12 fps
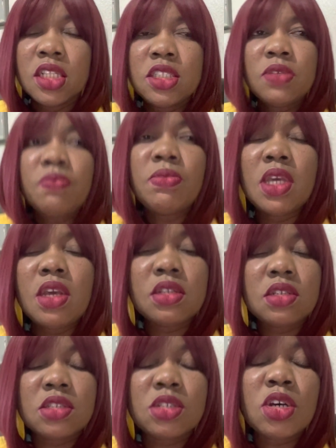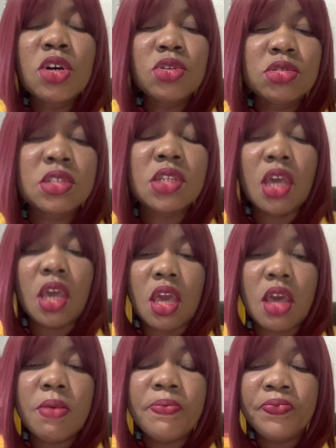To me, it's a total
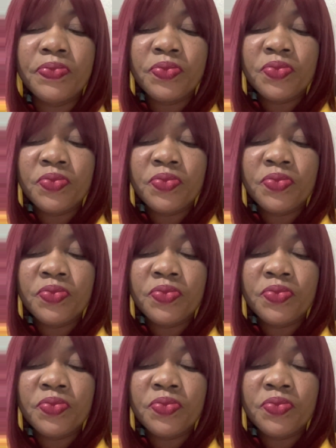scam